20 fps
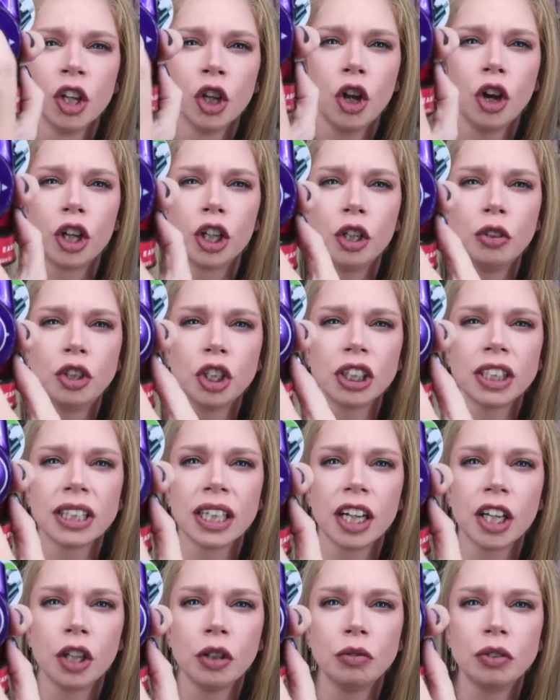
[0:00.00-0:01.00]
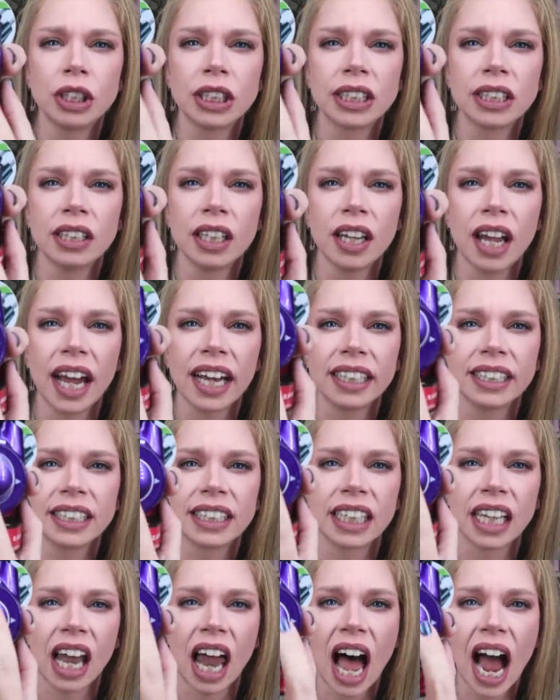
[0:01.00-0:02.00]
Look, you just, you like
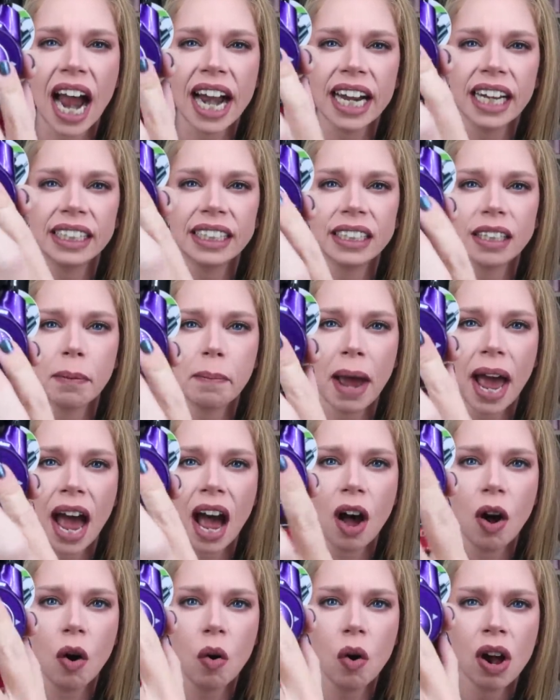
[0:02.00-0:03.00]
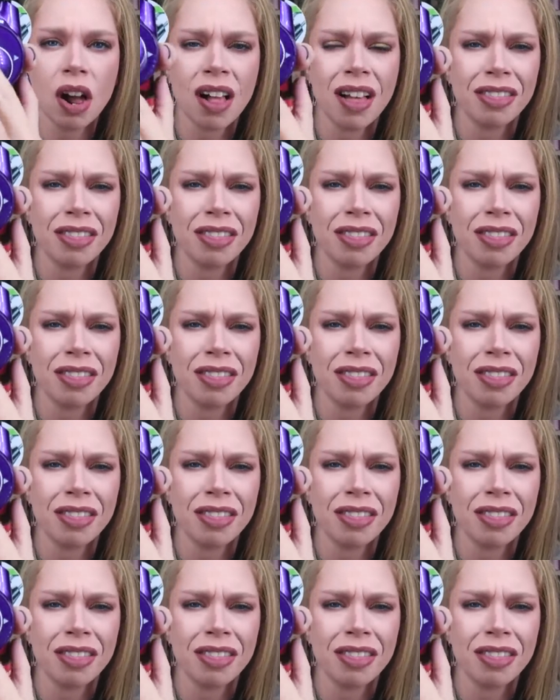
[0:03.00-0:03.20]
slide it somehow.